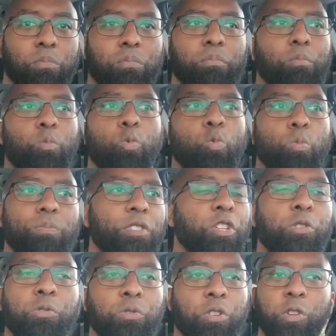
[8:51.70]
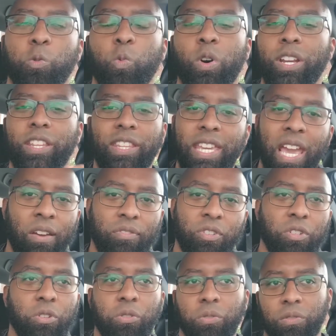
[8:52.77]
noon or 1 in the
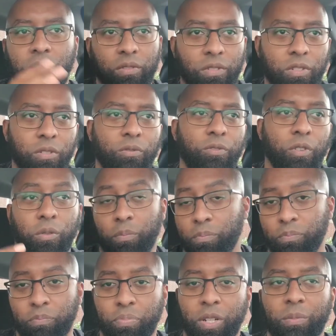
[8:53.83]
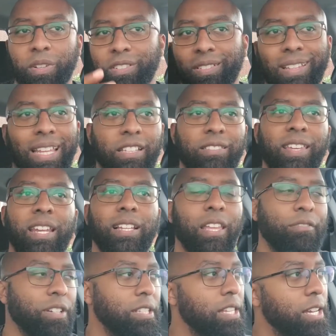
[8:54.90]
afternoon for pretty much like 10,
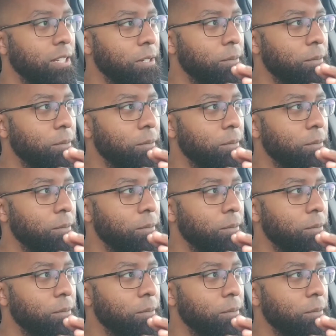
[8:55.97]
11 o'clock.